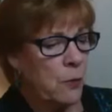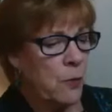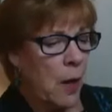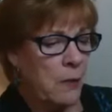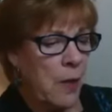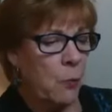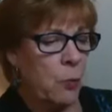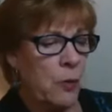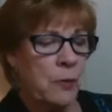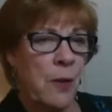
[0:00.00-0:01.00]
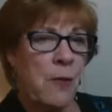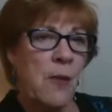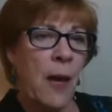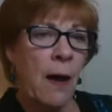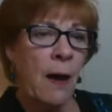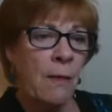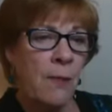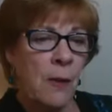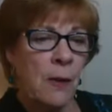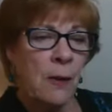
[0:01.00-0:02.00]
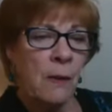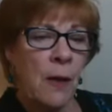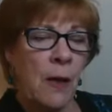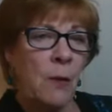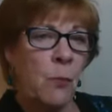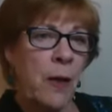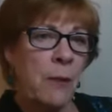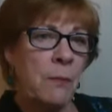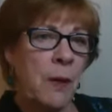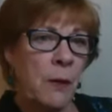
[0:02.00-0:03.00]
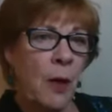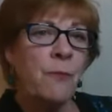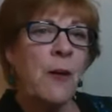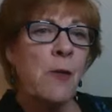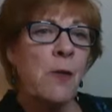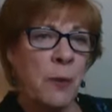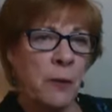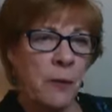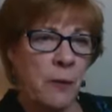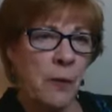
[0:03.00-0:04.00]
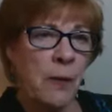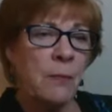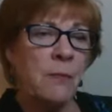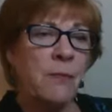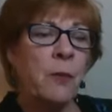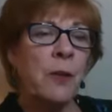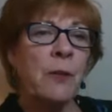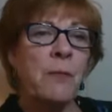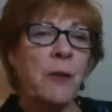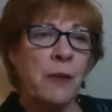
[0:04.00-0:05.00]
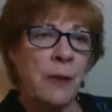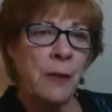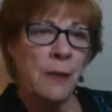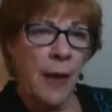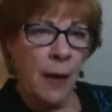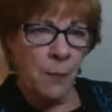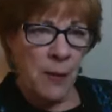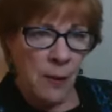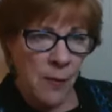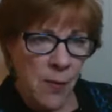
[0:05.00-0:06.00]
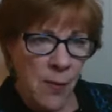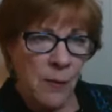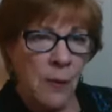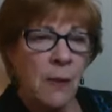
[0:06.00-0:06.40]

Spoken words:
New Thought Network does have a web or a Facebook for community happenings,